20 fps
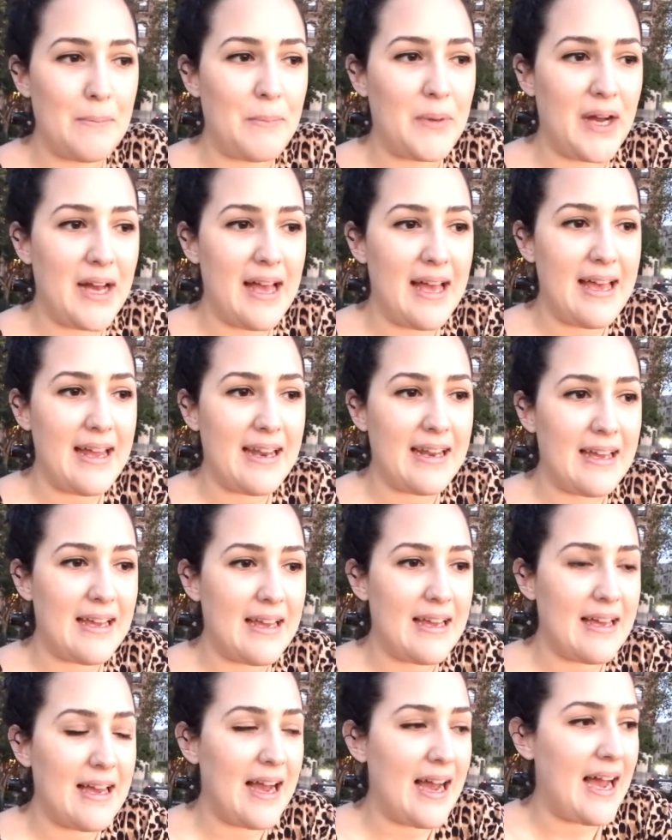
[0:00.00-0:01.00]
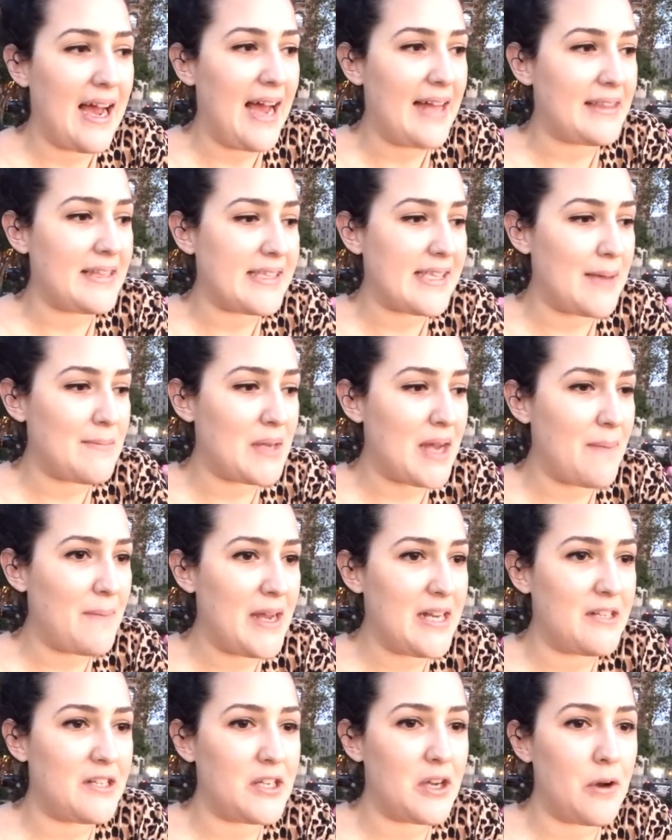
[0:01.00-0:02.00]
But at the same time,
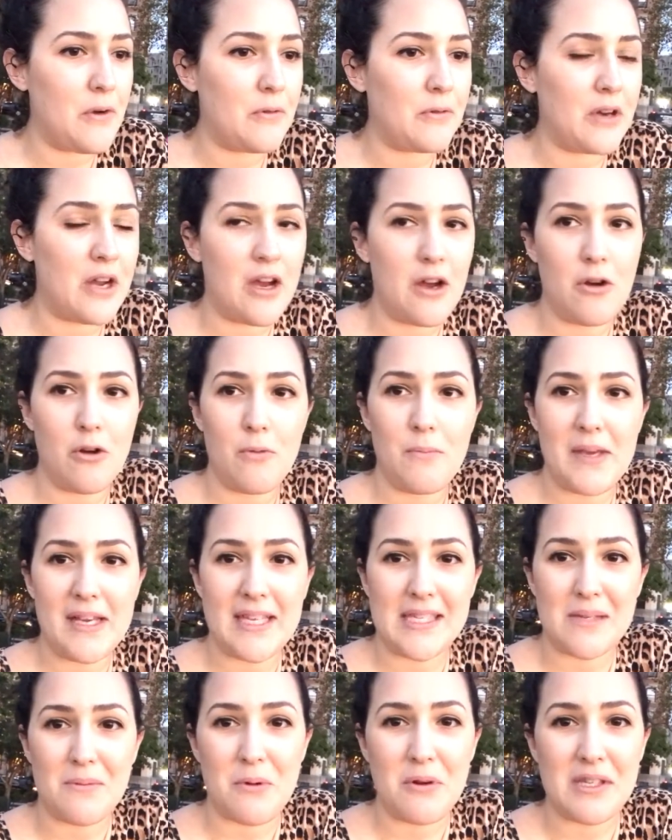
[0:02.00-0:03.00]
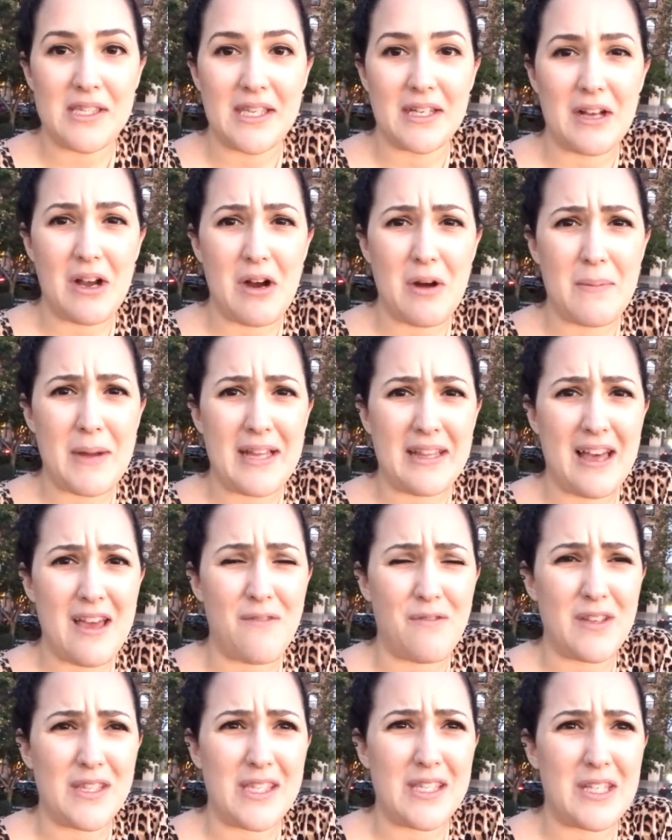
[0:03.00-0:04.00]
I don't know, because I'm always like, oh, my
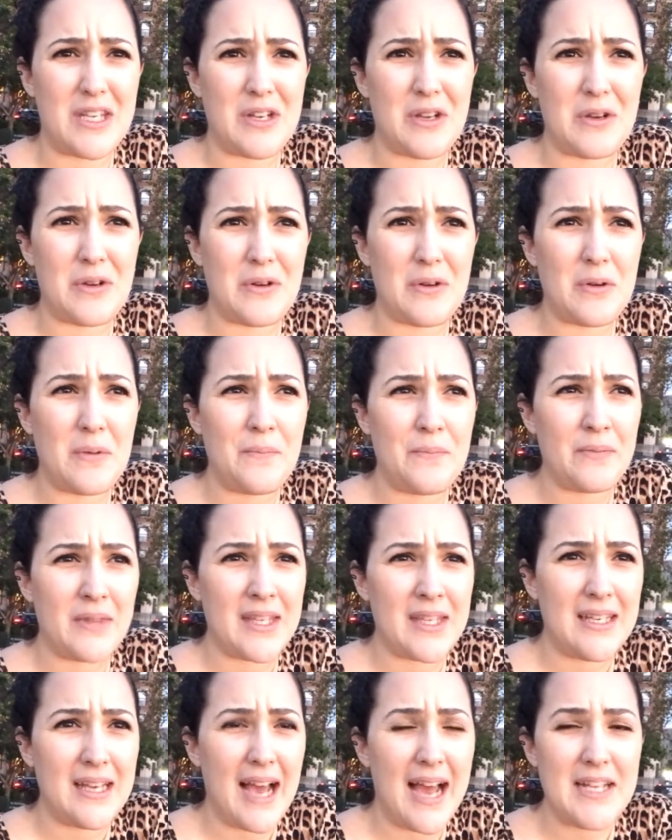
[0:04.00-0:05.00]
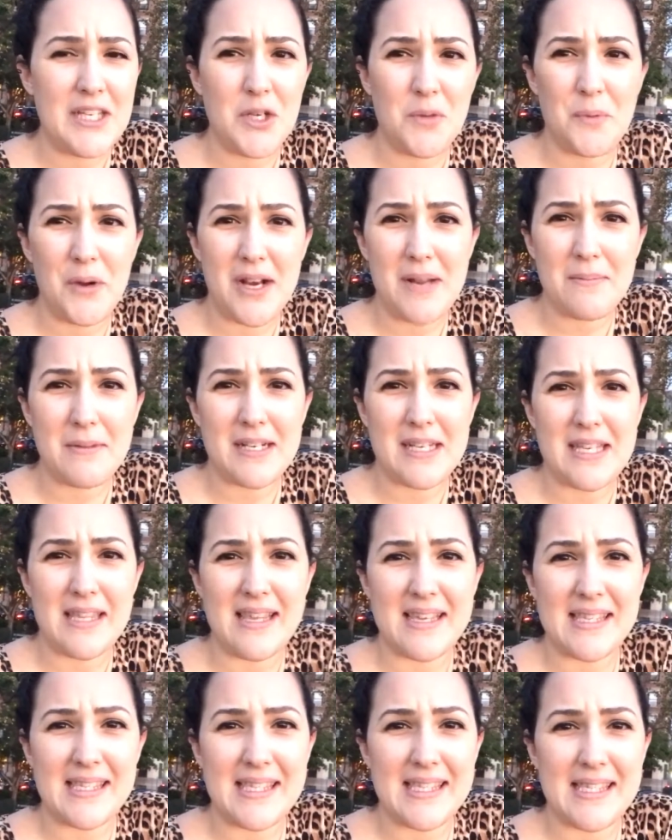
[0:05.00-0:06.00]
life is too... I do pretty much
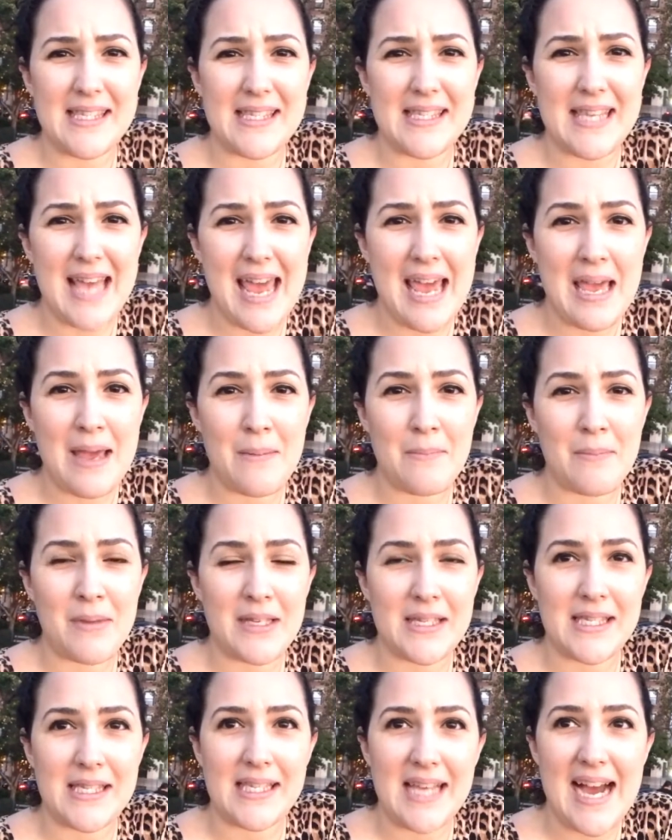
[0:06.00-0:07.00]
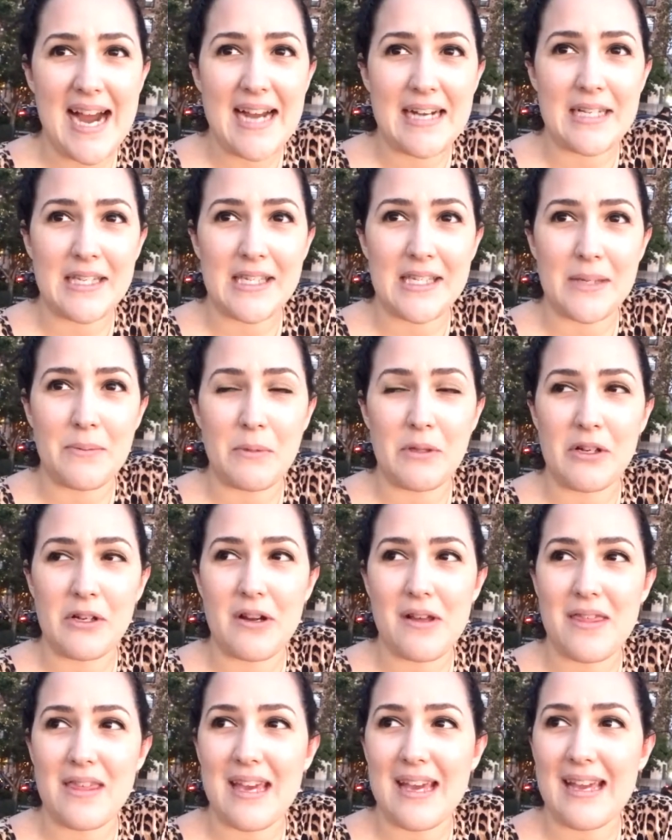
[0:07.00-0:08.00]
the same slash
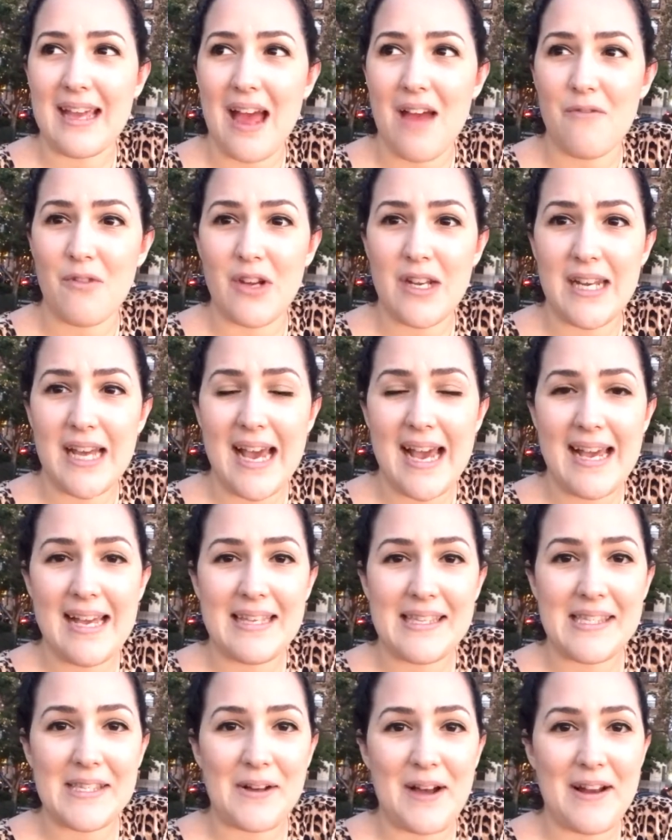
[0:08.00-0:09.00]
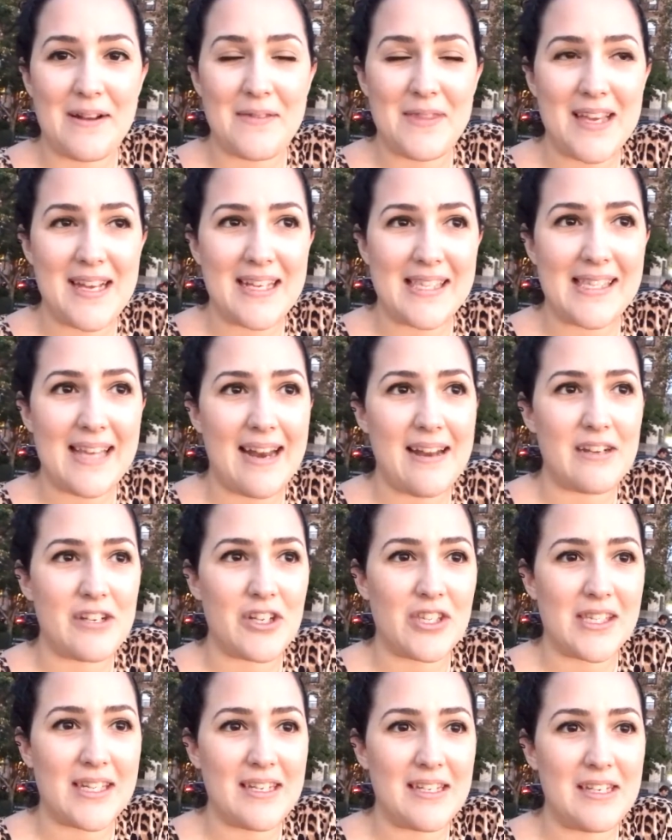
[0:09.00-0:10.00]
similar thing every day, so I don't think it's that
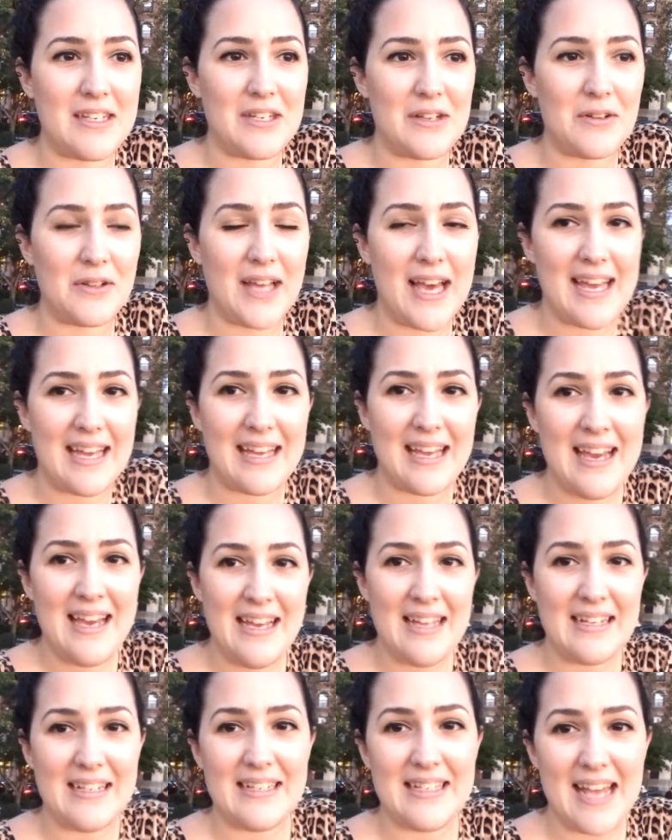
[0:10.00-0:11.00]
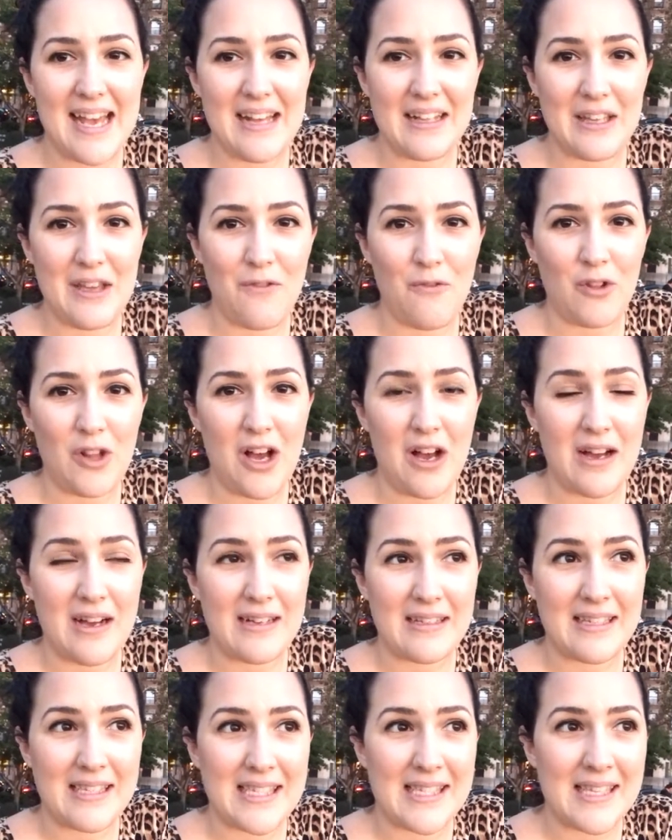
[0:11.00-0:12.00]
interesting to do like daily
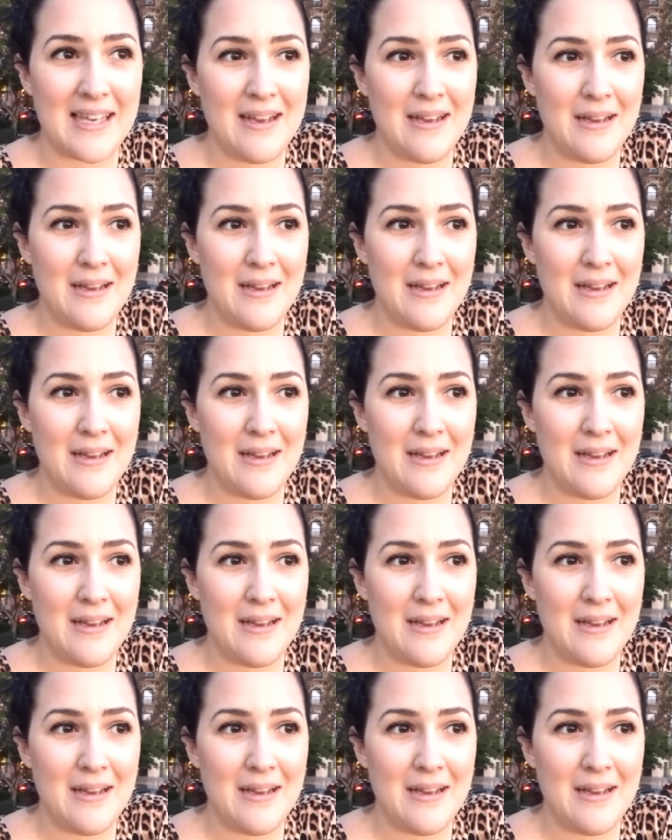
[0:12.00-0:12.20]
vlogs.